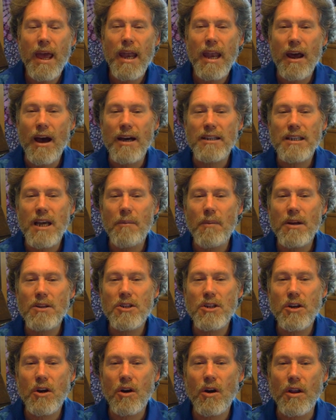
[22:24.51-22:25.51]
Now, as I
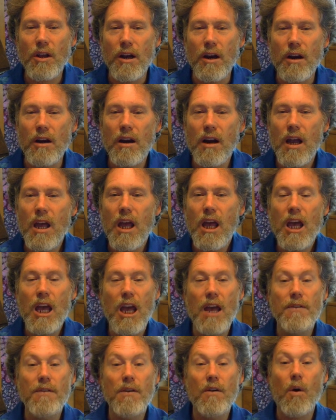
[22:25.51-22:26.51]
mentioned earlier,
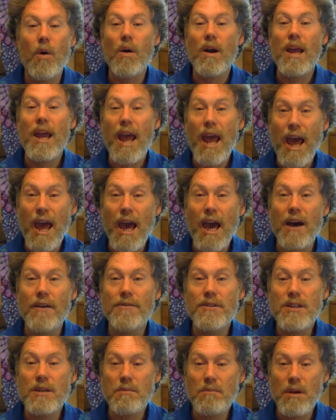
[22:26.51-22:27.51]
if you already
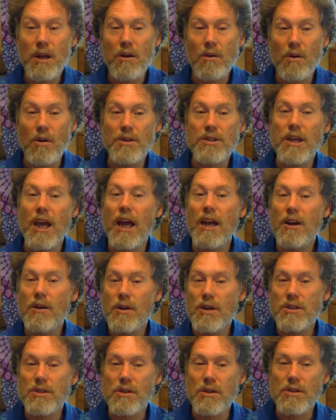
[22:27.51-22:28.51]
have some minerals and
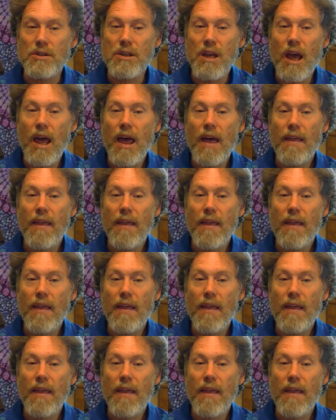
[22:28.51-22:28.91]
crystals